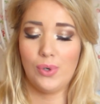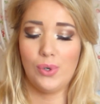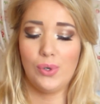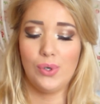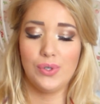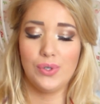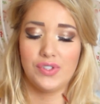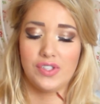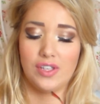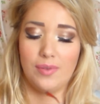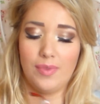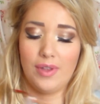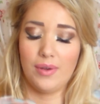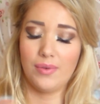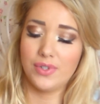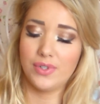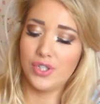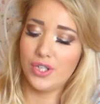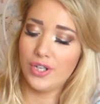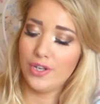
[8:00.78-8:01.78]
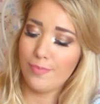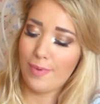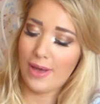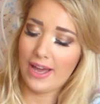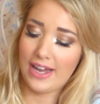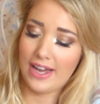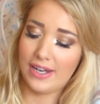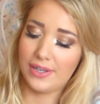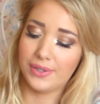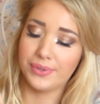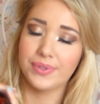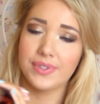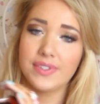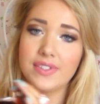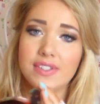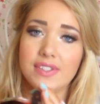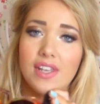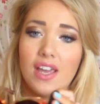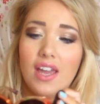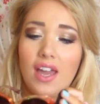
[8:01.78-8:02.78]
awesome. They're
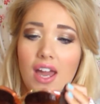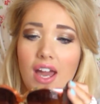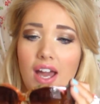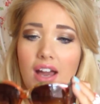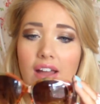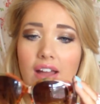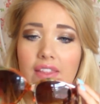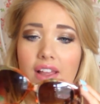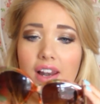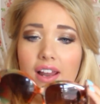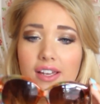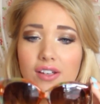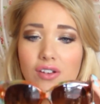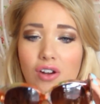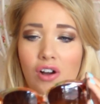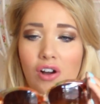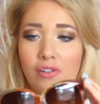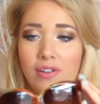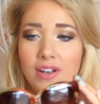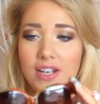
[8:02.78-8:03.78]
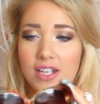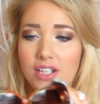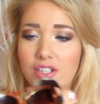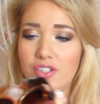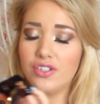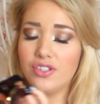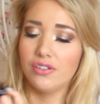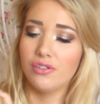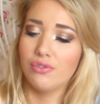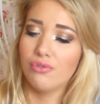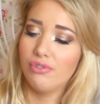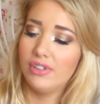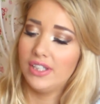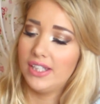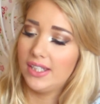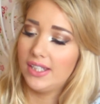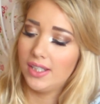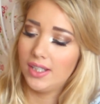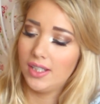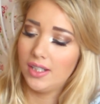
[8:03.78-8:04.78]
£2, and they're like orange and
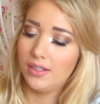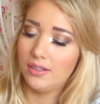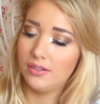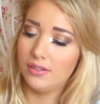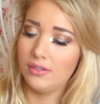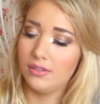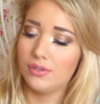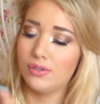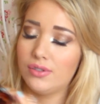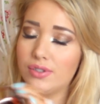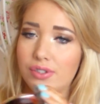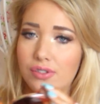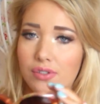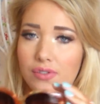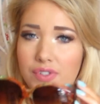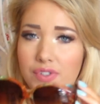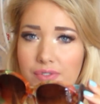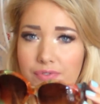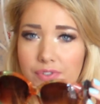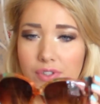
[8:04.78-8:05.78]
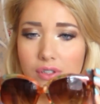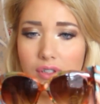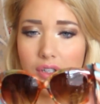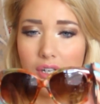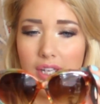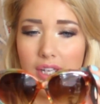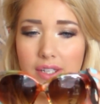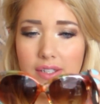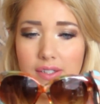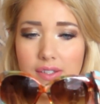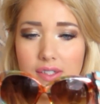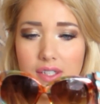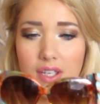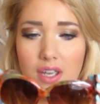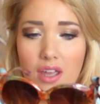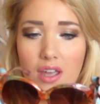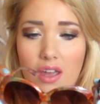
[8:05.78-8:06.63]
green and all sort of different colours.